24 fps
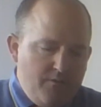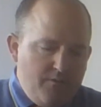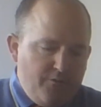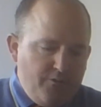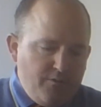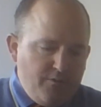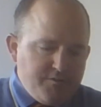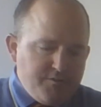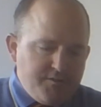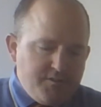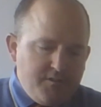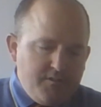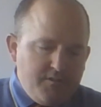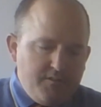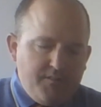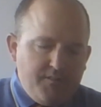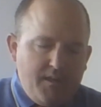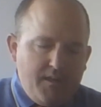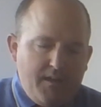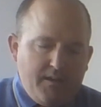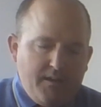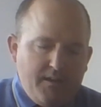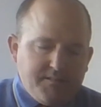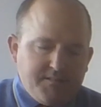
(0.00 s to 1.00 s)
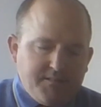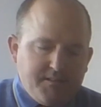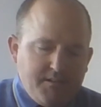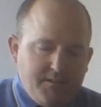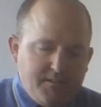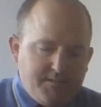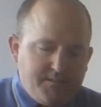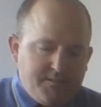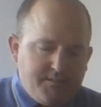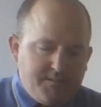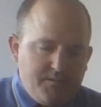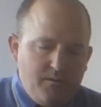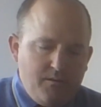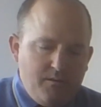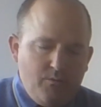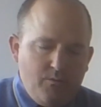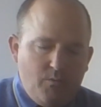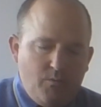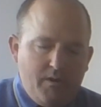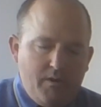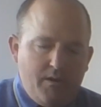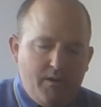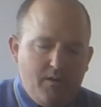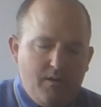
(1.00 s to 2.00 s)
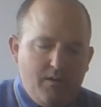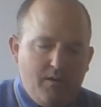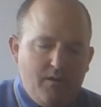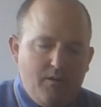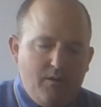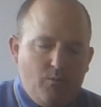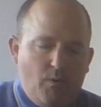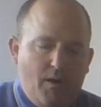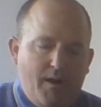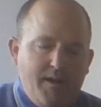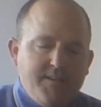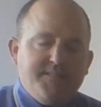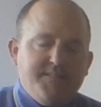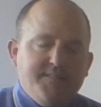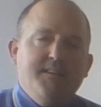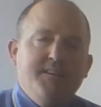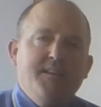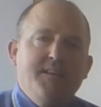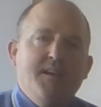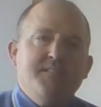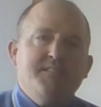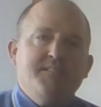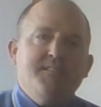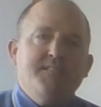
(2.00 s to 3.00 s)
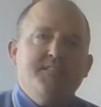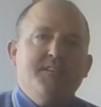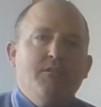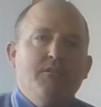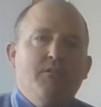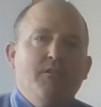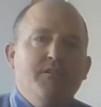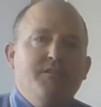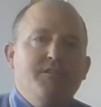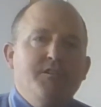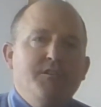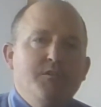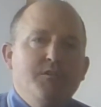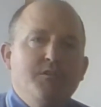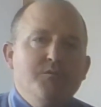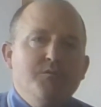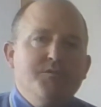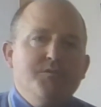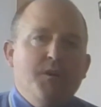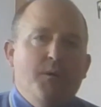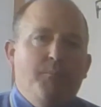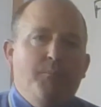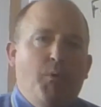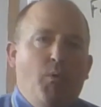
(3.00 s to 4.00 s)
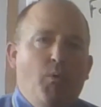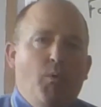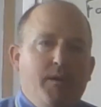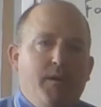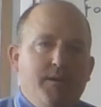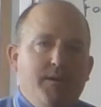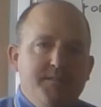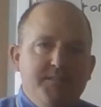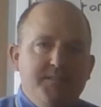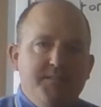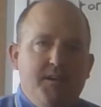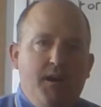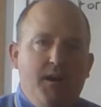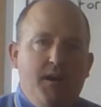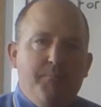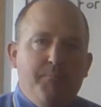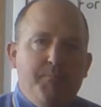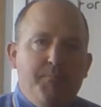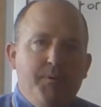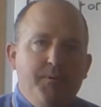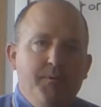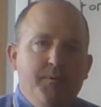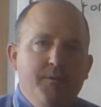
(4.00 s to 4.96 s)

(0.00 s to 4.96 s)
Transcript: First, they ask us, why is it necessary to use a porous cup?